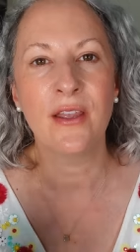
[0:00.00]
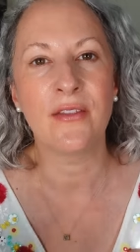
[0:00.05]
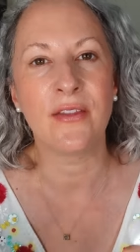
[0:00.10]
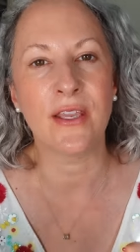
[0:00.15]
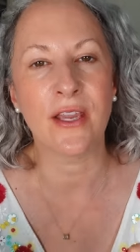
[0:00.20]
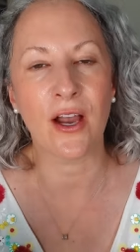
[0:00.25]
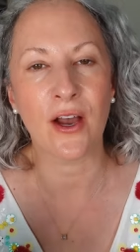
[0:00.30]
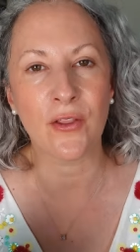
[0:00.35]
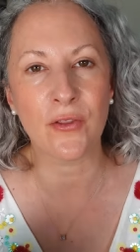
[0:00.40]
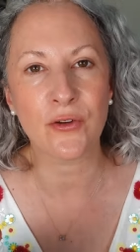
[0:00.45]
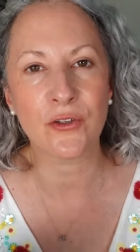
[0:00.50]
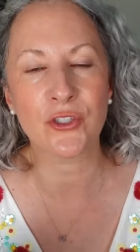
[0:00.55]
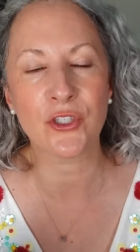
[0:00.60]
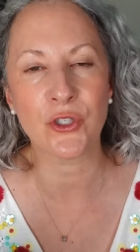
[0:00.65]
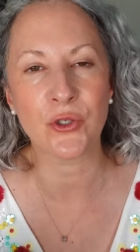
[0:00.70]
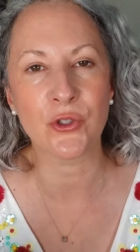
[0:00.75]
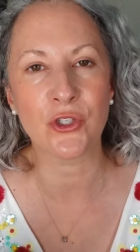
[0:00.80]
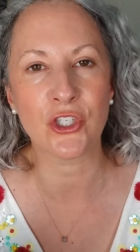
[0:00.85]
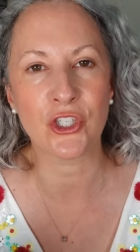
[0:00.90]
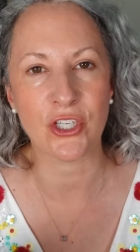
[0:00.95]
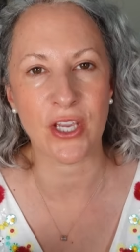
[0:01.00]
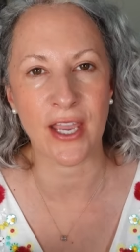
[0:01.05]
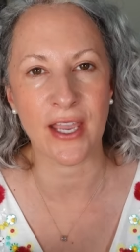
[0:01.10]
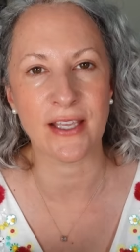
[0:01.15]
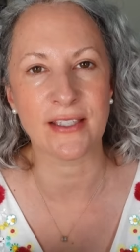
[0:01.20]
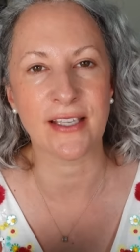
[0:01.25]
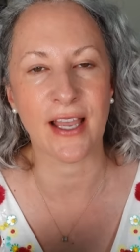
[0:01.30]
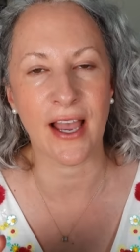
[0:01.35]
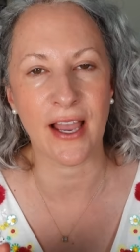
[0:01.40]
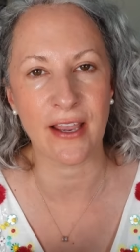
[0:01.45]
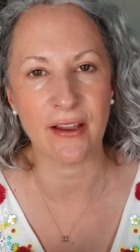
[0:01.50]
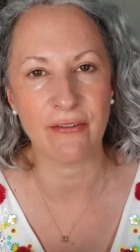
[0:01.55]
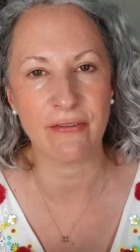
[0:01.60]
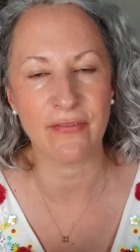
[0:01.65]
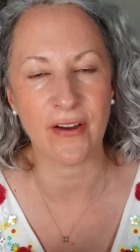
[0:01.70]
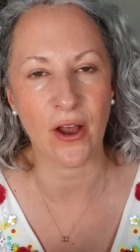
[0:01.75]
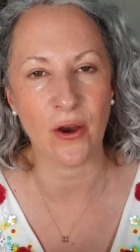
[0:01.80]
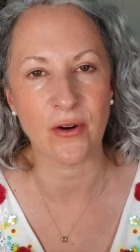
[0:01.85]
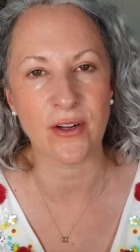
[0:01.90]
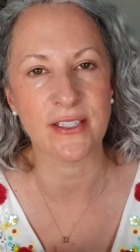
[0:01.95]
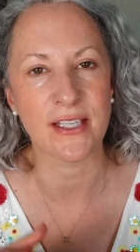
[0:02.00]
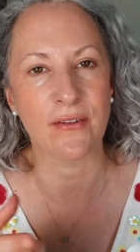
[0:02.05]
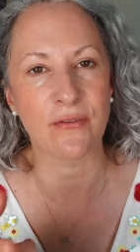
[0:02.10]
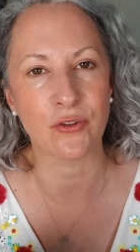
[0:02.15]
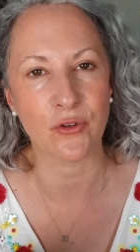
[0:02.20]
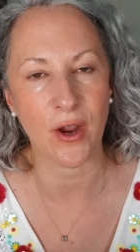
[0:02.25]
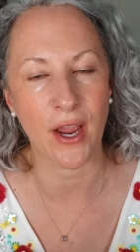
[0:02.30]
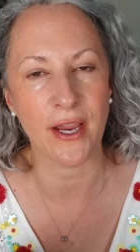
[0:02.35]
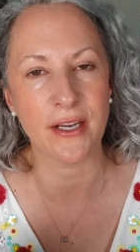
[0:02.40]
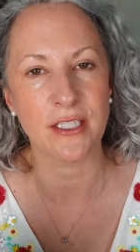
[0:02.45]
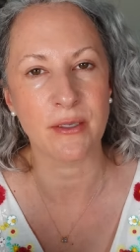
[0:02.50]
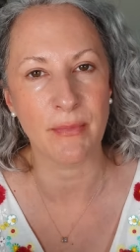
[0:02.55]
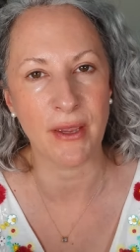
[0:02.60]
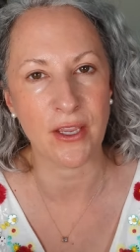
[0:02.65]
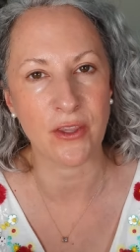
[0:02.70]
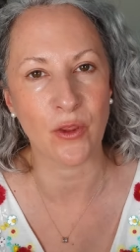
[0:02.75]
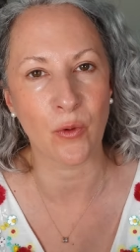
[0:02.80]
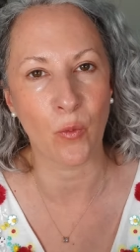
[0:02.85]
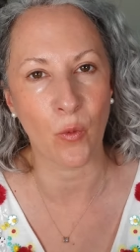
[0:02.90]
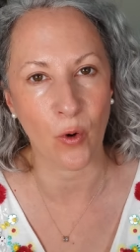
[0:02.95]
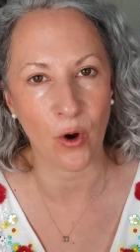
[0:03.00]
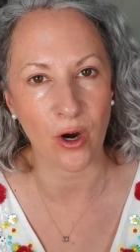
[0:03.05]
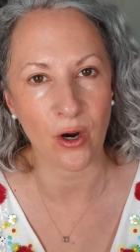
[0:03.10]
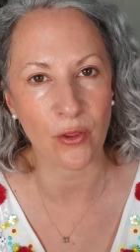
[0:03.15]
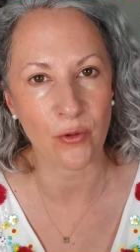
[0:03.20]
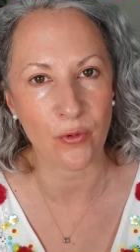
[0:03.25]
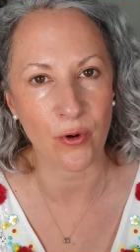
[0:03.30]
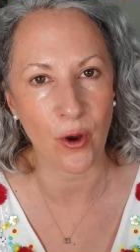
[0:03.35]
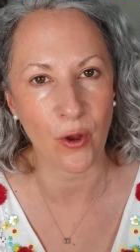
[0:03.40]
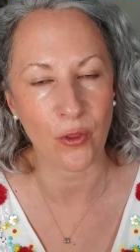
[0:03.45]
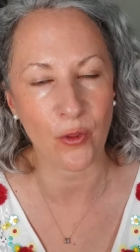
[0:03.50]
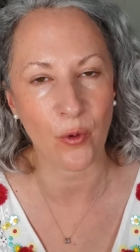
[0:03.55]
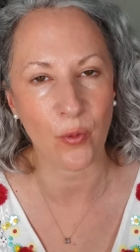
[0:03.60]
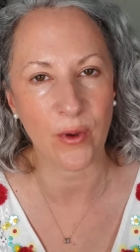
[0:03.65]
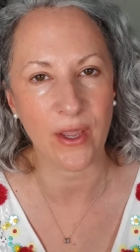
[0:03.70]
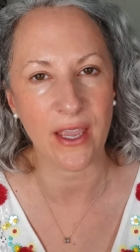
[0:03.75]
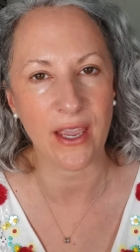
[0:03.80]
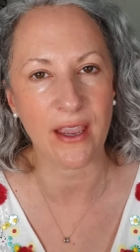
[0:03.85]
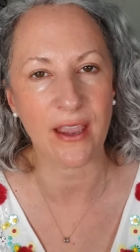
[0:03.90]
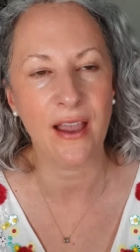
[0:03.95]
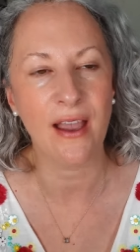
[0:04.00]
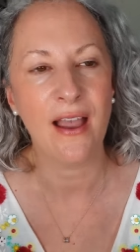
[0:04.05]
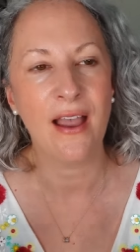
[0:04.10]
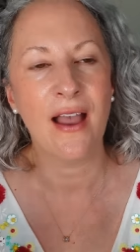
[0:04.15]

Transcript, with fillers: The other two shades I have found as I've tried to make them work throughout the week,